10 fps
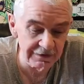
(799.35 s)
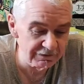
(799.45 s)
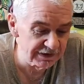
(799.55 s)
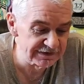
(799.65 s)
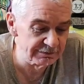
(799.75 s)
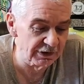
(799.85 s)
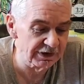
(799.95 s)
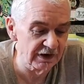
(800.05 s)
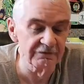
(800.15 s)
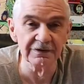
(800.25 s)
Everything's
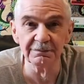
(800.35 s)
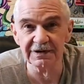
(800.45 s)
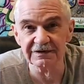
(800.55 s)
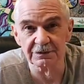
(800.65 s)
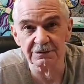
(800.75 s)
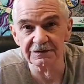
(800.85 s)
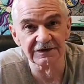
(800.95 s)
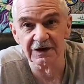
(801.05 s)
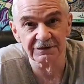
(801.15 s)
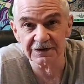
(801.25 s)
about everybody's own
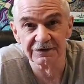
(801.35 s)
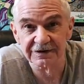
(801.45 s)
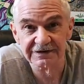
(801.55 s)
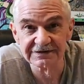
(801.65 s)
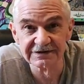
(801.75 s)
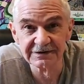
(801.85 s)
self-interest.